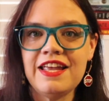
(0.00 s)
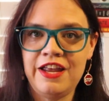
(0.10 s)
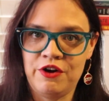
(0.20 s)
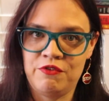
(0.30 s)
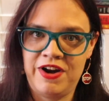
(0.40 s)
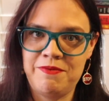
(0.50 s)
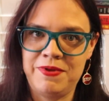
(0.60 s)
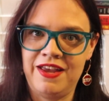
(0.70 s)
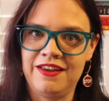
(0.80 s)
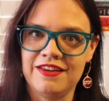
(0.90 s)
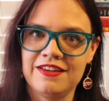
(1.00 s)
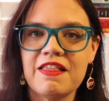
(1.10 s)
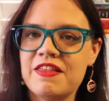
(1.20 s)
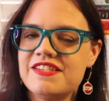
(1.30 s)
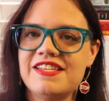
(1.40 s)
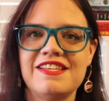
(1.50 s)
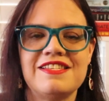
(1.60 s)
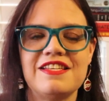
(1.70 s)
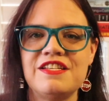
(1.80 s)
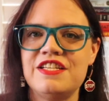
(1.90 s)
ear raping. This
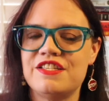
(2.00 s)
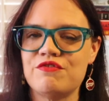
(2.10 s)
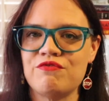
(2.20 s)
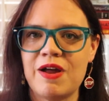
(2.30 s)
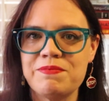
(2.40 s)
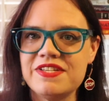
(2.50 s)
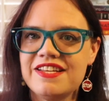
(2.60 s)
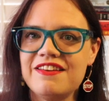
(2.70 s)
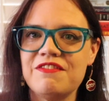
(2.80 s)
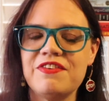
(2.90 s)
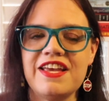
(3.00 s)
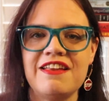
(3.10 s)
is disruptive,